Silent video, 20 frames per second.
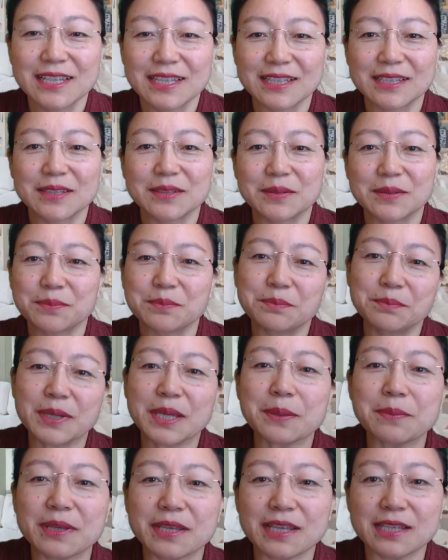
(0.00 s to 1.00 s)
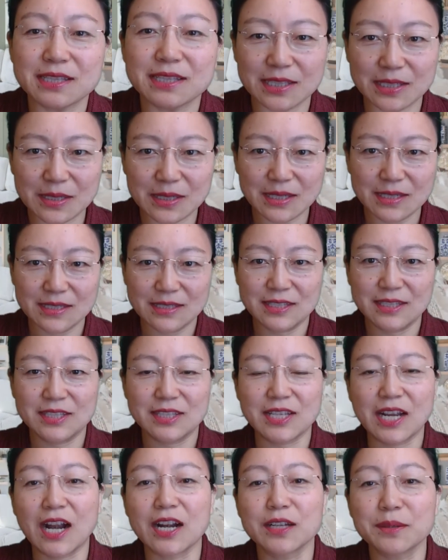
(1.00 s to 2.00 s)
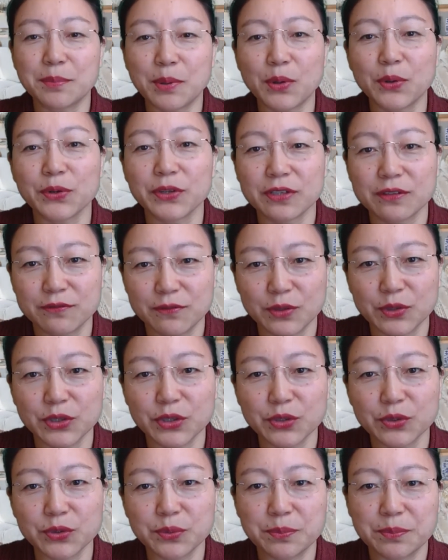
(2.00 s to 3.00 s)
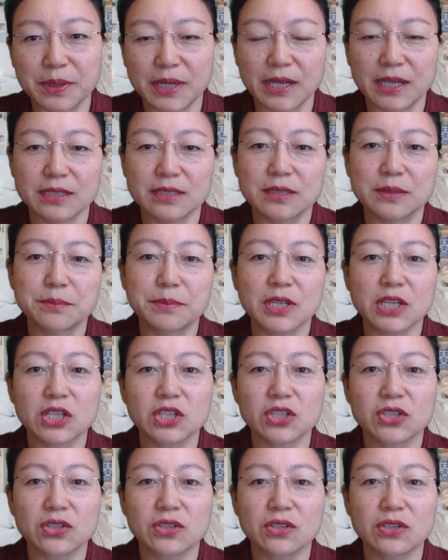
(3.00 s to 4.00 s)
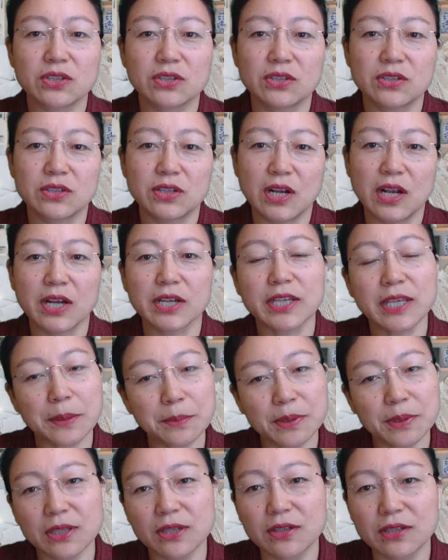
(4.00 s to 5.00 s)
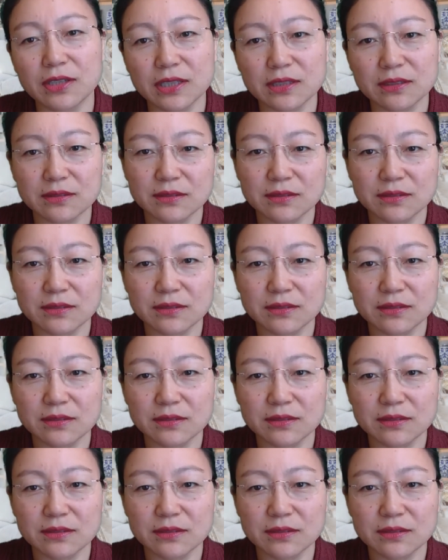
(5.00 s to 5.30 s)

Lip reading: Maybe it's a start point for you, but make sure keep learning.